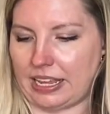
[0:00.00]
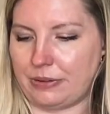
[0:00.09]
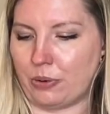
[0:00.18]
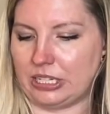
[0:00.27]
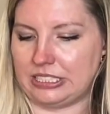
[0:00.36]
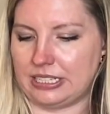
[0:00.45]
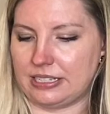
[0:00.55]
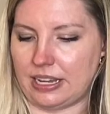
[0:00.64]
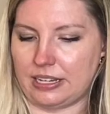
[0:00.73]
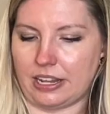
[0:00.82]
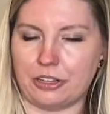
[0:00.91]
I wanted
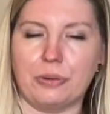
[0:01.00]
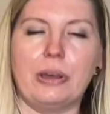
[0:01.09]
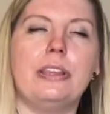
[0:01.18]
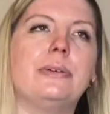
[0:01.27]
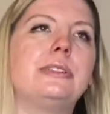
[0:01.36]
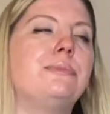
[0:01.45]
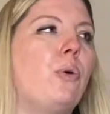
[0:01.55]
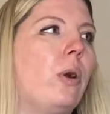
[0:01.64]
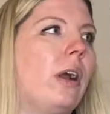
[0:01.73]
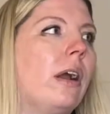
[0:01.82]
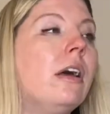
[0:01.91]
another one that was
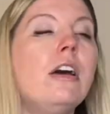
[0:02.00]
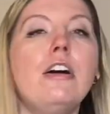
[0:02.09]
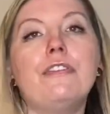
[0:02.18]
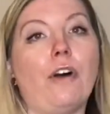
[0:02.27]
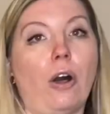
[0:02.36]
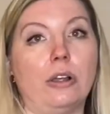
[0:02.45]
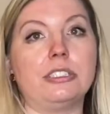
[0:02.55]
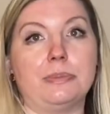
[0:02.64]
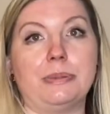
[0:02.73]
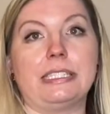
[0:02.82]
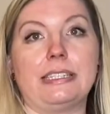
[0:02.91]
more fall
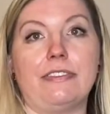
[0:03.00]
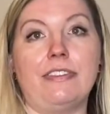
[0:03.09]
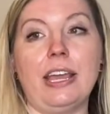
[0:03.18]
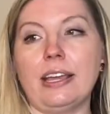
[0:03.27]
specific.